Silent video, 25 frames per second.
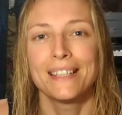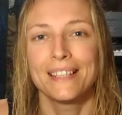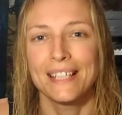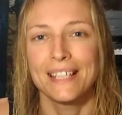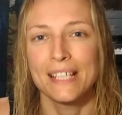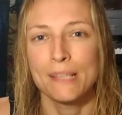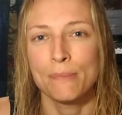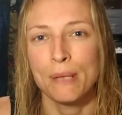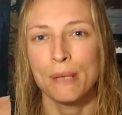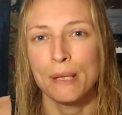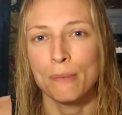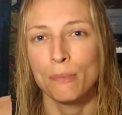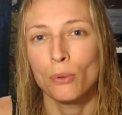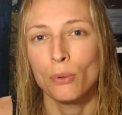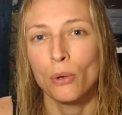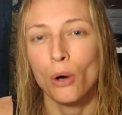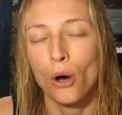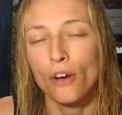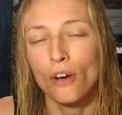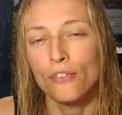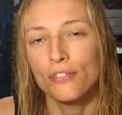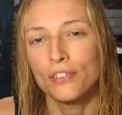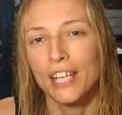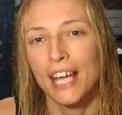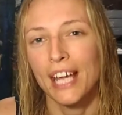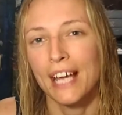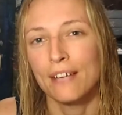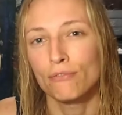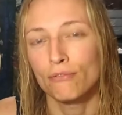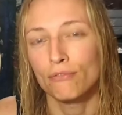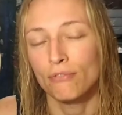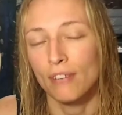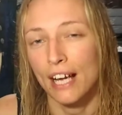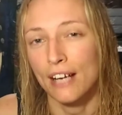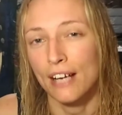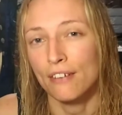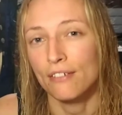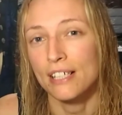These people often have
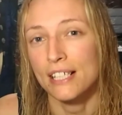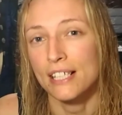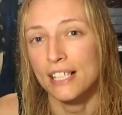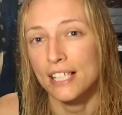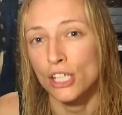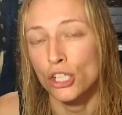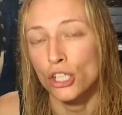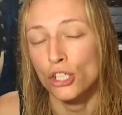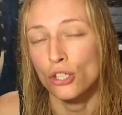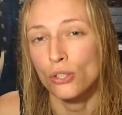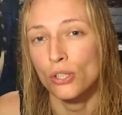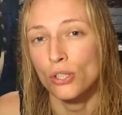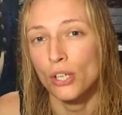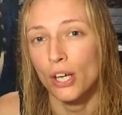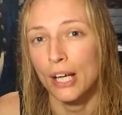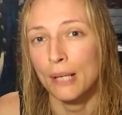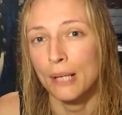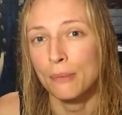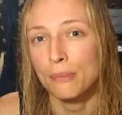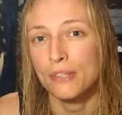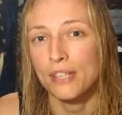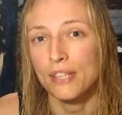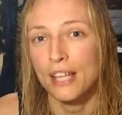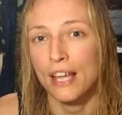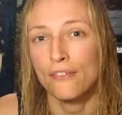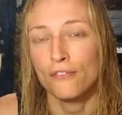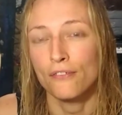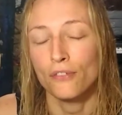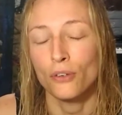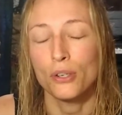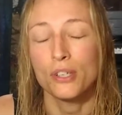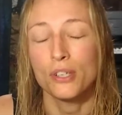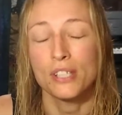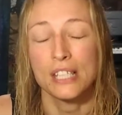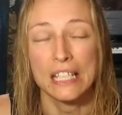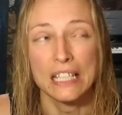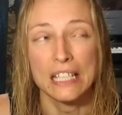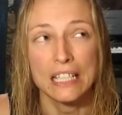rarer tissue types,
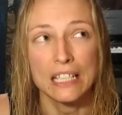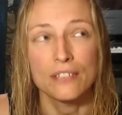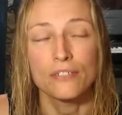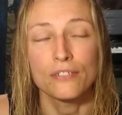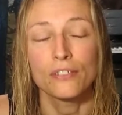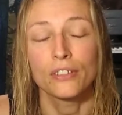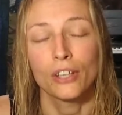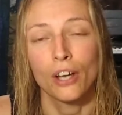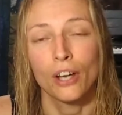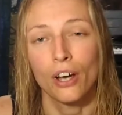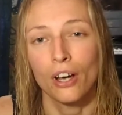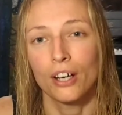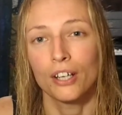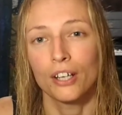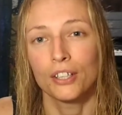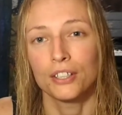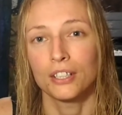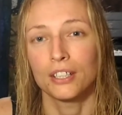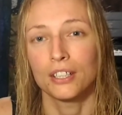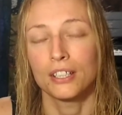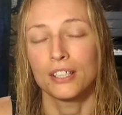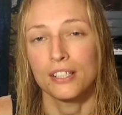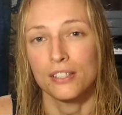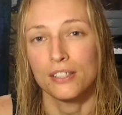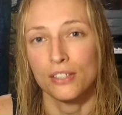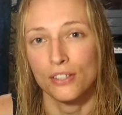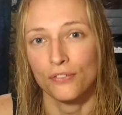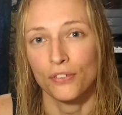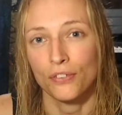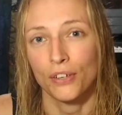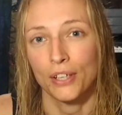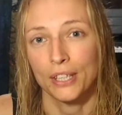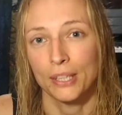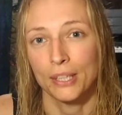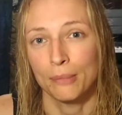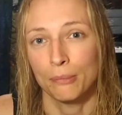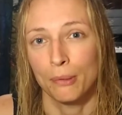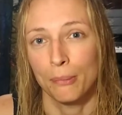therefore it's even harder to
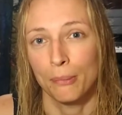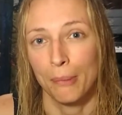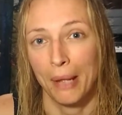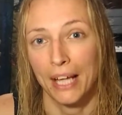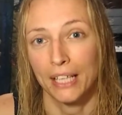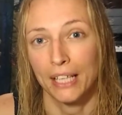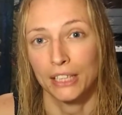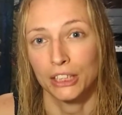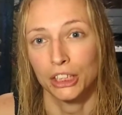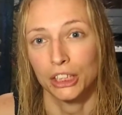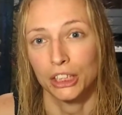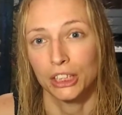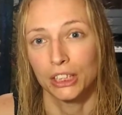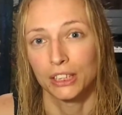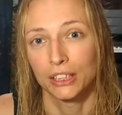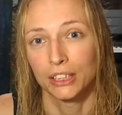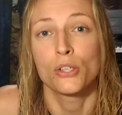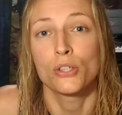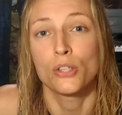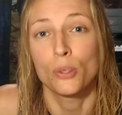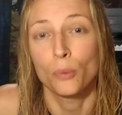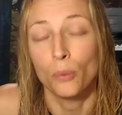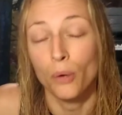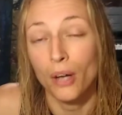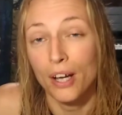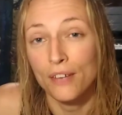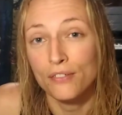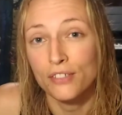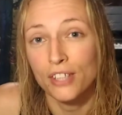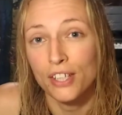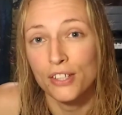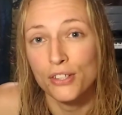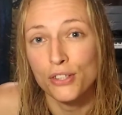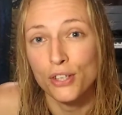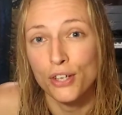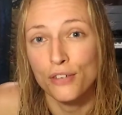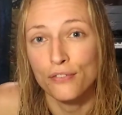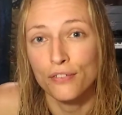find them a match. So what I've
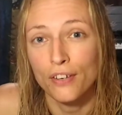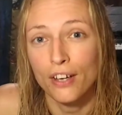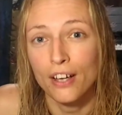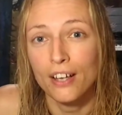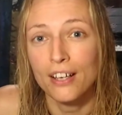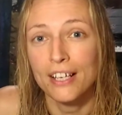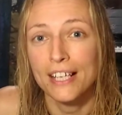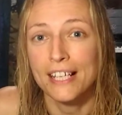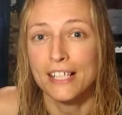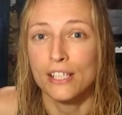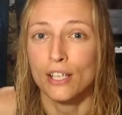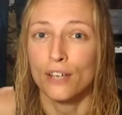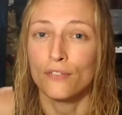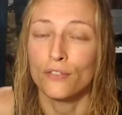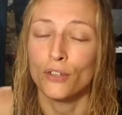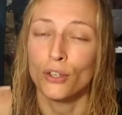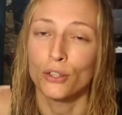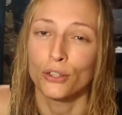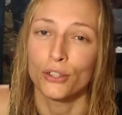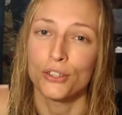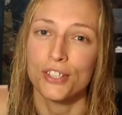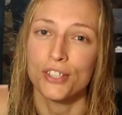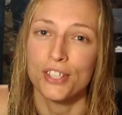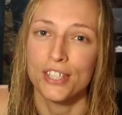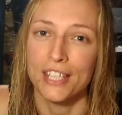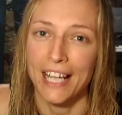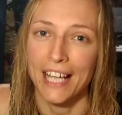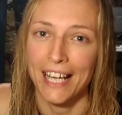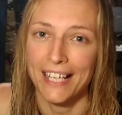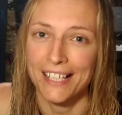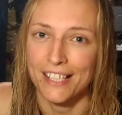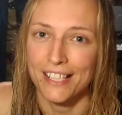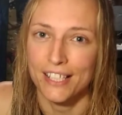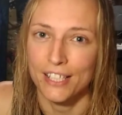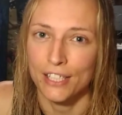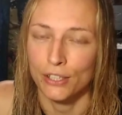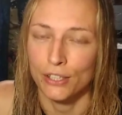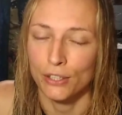done so far is I've gone onto the
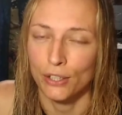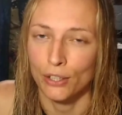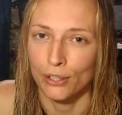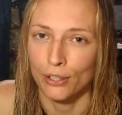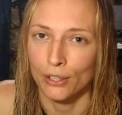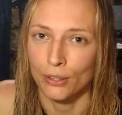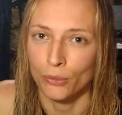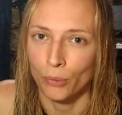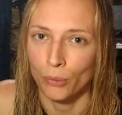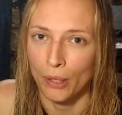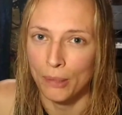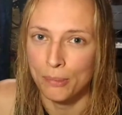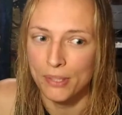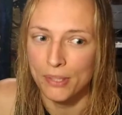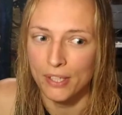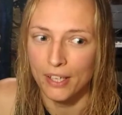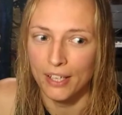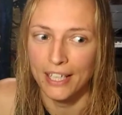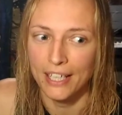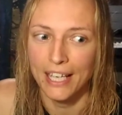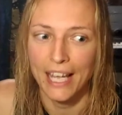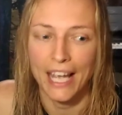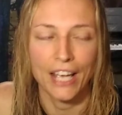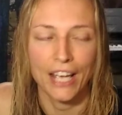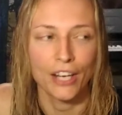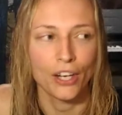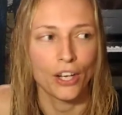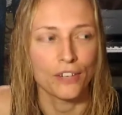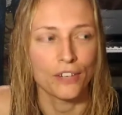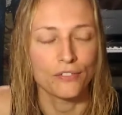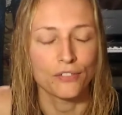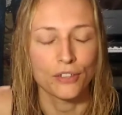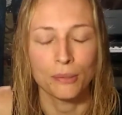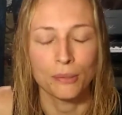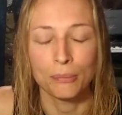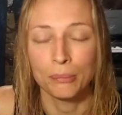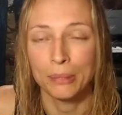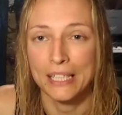Anthony Nolan website and
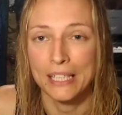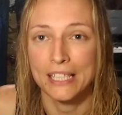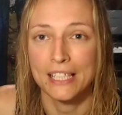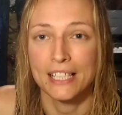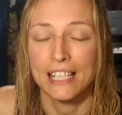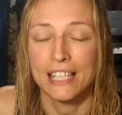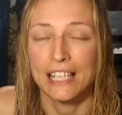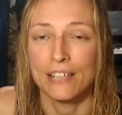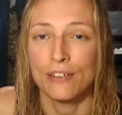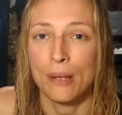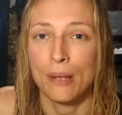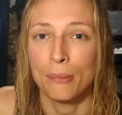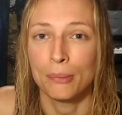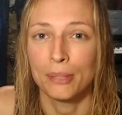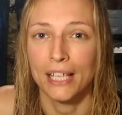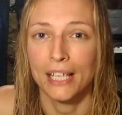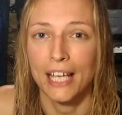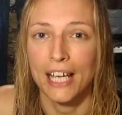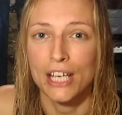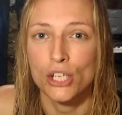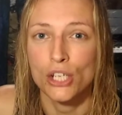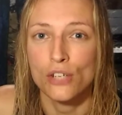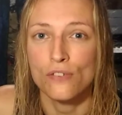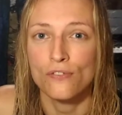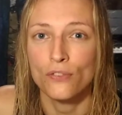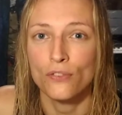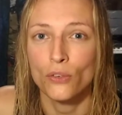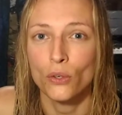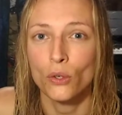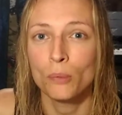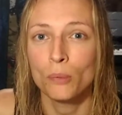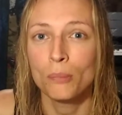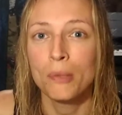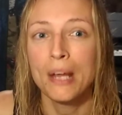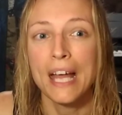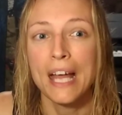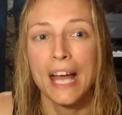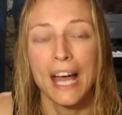I've completed their application
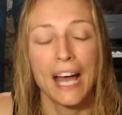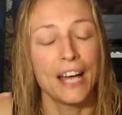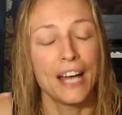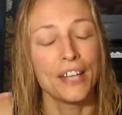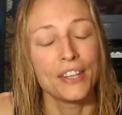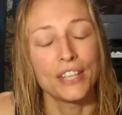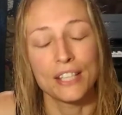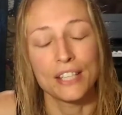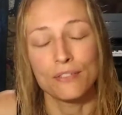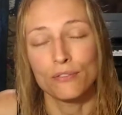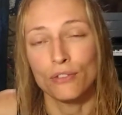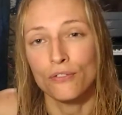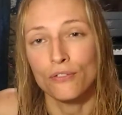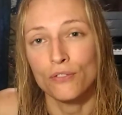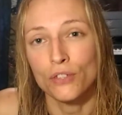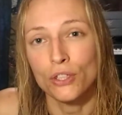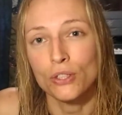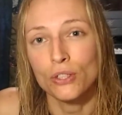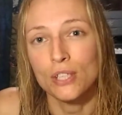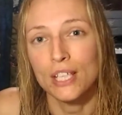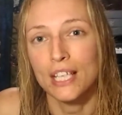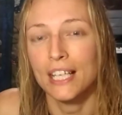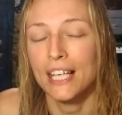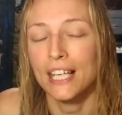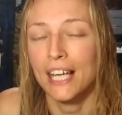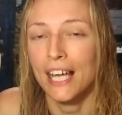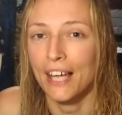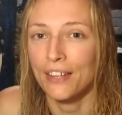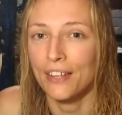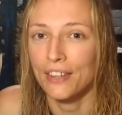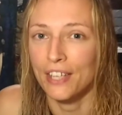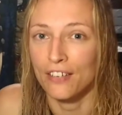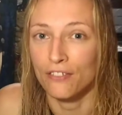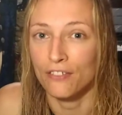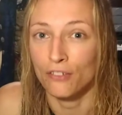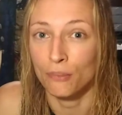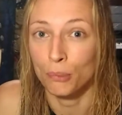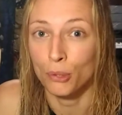form, and they've reviewed it
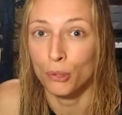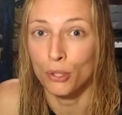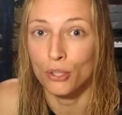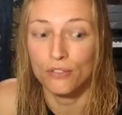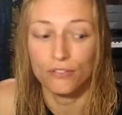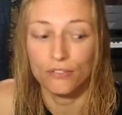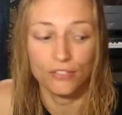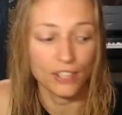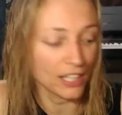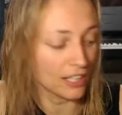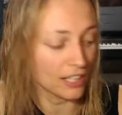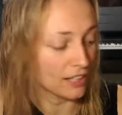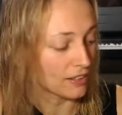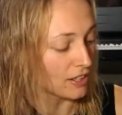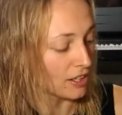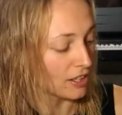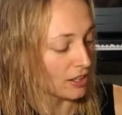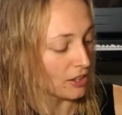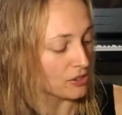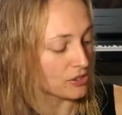and they've approved it.